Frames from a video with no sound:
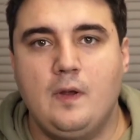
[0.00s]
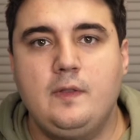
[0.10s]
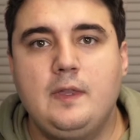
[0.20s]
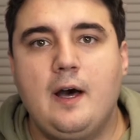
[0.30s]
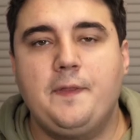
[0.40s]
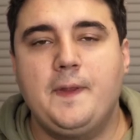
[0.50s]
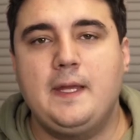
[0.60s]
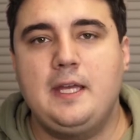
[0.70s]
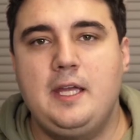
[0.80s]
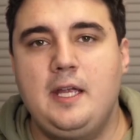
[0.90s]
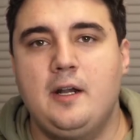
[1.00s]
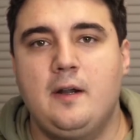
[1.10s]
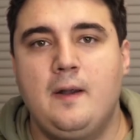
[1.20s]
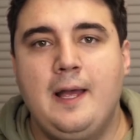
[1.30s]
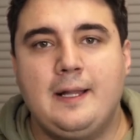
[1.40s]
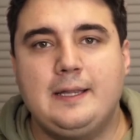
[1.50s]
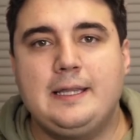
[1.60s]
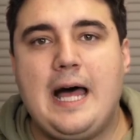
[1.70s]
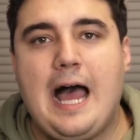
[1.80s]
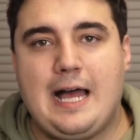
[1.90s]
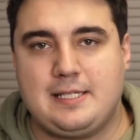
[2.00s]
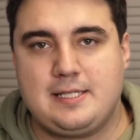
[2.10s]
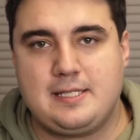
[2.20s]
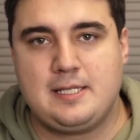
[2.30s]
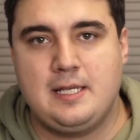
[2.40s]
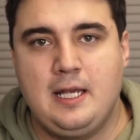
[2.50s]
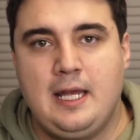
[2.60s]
Nothing here lasts.